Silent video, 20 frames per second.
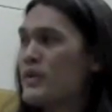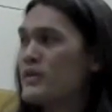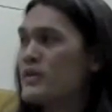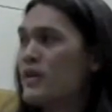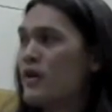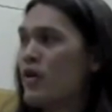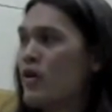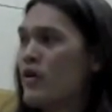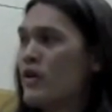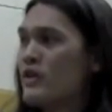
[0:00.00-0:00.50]

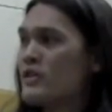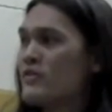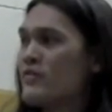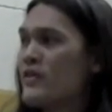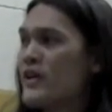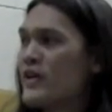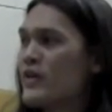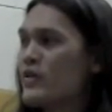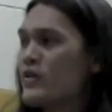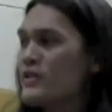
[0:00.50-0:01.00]
into Art
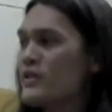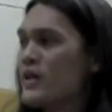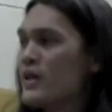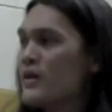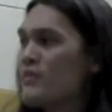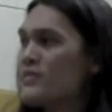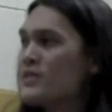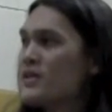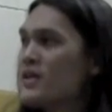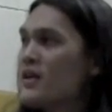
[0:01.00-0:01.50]
Acevedo at
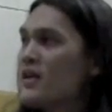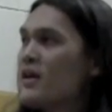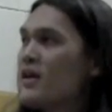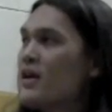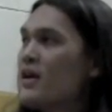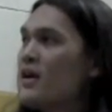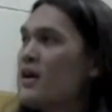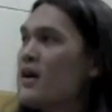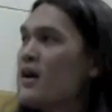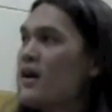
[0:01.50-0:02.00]
times,
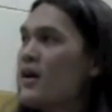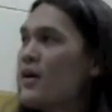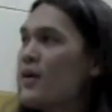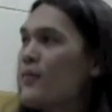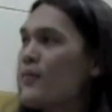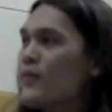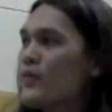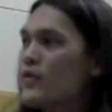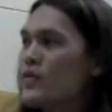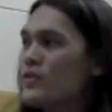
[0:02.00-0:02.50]

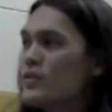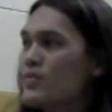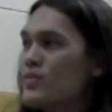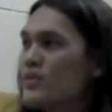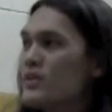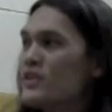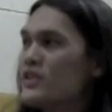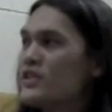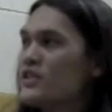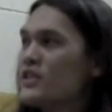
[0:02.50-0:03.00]
who's the
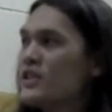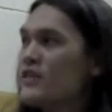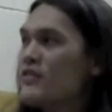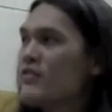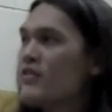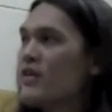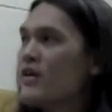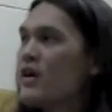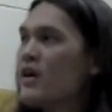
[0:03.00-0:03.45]
police chief.